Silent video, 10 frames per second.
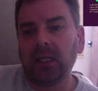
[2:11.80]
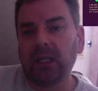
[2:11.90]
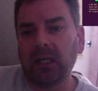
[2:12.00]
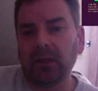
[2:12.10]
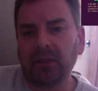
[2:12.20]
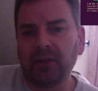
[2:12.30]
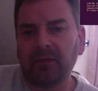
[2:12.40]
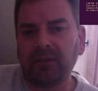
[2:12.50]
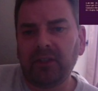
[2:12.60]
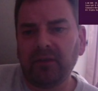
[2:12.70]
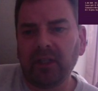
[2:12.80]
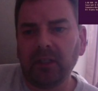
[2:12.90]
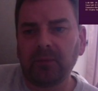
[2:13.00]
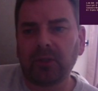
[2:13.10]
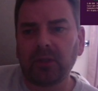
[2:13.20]
Uh, they've
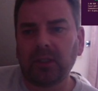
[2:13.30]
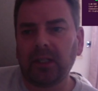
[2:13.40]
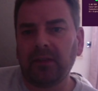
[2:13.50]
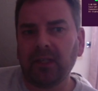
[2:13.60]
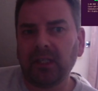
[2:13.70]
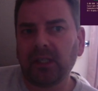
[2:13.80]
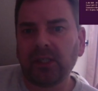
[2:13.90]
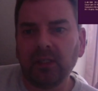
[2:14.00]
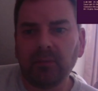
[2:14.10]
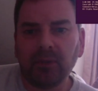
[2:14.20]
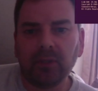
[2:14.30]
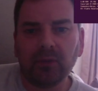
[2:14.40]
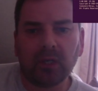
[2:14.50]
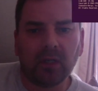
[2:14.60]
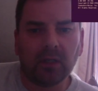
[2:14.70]
developed, I think, C P
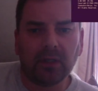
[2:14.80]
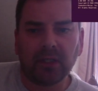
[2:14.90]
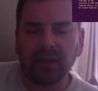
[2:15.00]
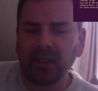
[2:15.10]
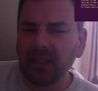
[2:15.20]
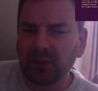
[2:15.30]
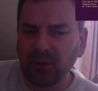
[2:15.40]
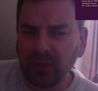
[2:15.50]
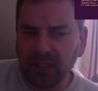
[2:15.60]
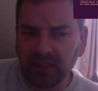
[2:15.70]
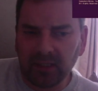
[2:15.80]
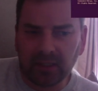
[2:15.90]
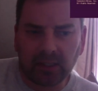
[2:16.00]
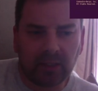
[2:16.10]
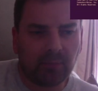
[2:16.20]
U cards. I think that's all they
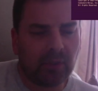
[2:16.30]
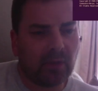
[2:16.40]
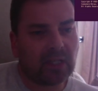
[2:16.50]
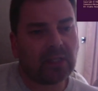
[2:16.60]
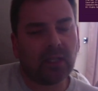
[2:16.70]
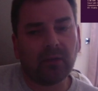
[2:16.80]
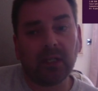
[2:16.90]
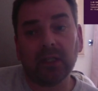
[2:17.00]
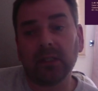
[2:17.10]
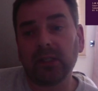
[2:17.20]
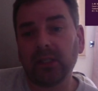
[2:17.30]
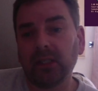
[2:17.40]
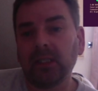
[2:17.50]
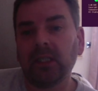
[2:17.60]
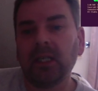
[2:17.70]
did, C P U accelerators,
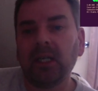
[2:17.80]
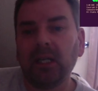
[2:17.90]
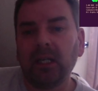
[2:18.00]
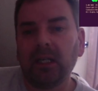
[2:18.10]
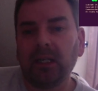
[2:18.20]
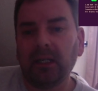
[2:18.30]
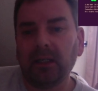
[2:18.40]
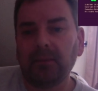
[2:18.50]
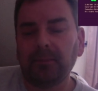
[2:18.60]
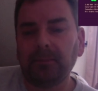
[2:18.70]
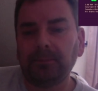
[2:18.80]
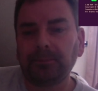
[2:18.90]
um,